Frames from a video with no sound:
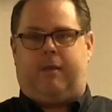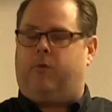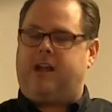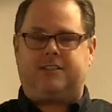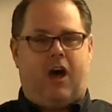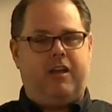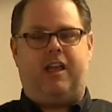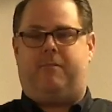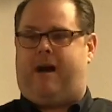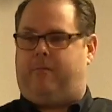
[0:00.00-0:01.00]
We're not
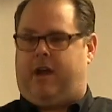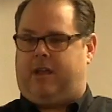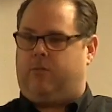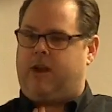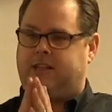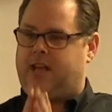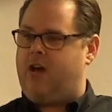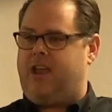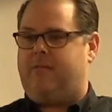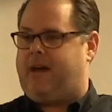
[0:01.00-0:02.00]
talking about money. We're not
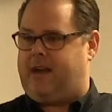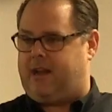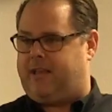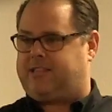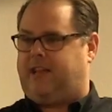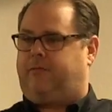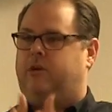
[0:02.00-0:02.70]
talking about any of that stuff.